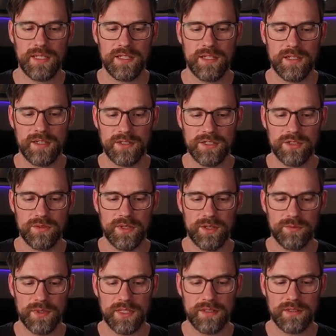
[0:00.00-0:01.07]
in here to
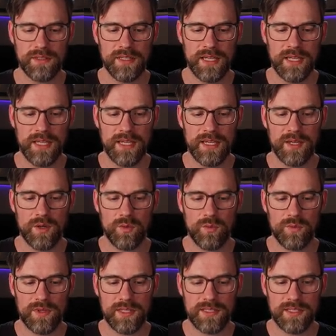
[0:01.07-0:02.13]
Unreal,
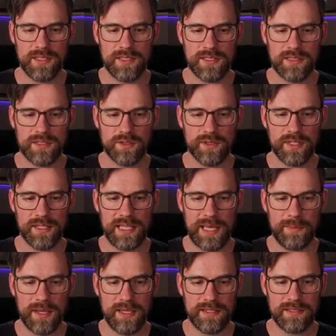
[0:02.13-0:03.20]
this is looking at my